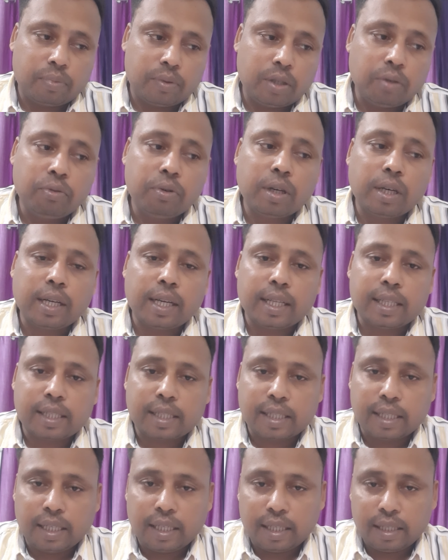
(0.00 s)
Tudor
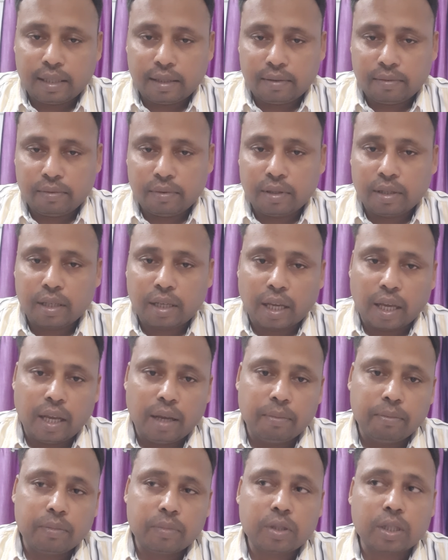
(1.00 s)
dynasty
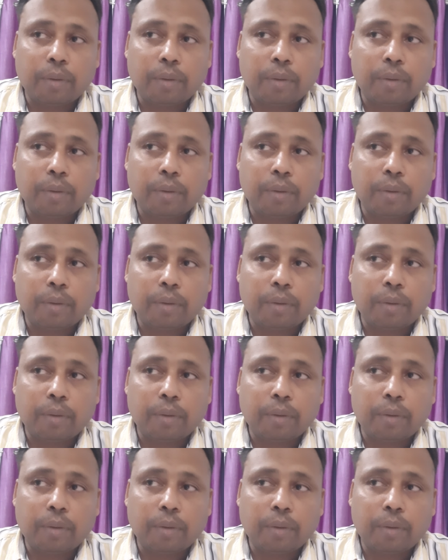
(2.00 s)
came.